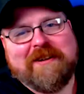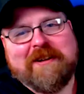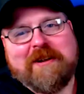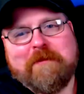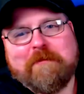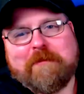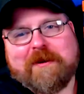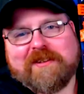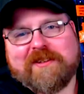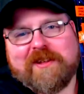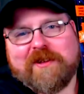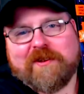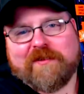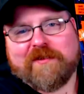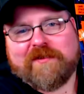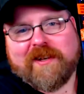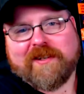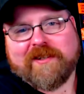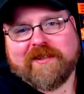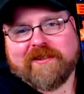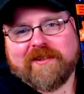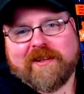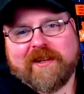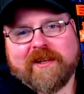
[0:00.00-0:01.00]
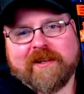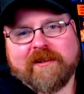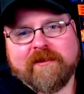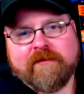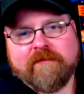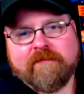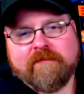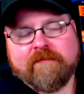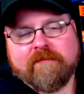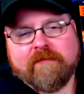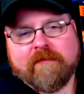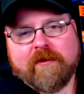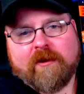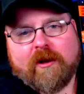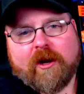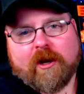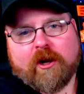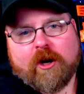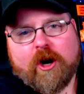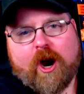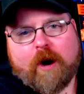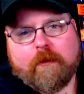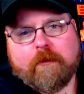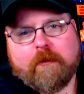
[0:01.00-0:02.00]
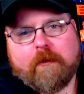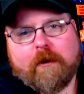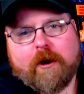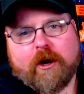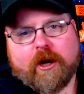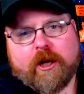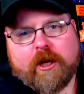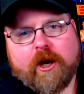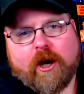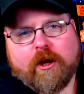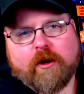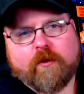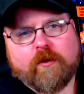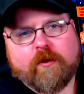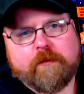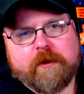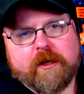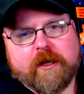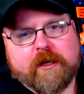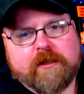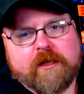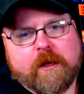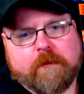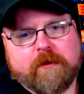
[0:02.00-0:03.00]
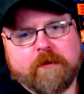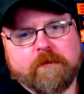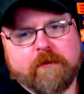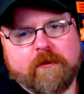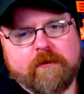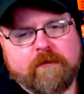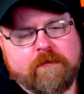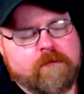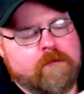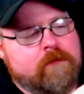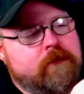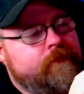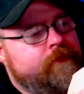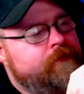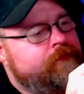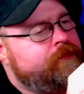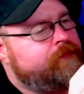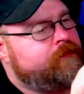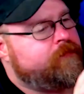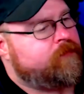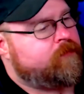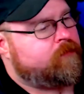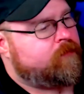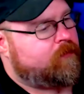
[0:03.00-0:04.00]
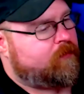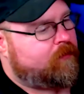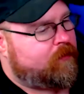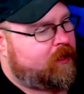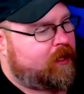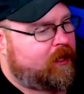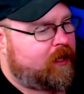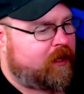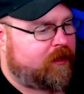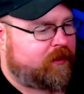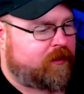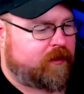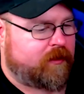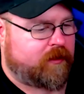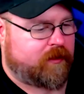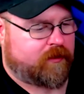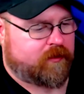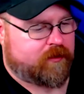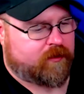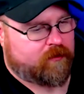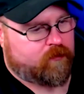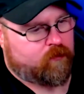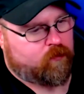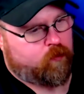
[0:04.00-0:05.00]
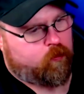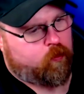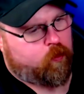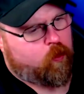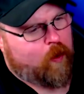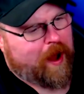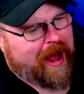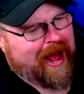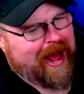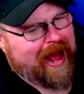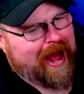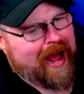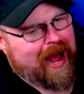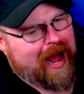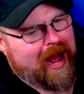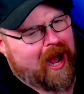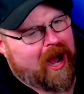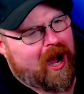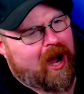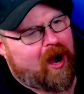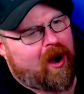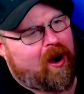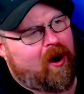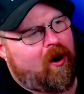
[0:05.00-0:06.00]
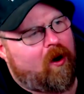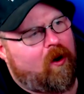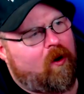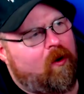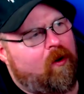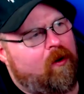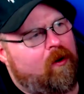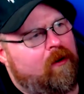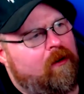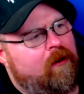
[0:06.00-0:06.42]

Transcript: But the other face is like, A caramel macchiato would be acceptable. This is, wow.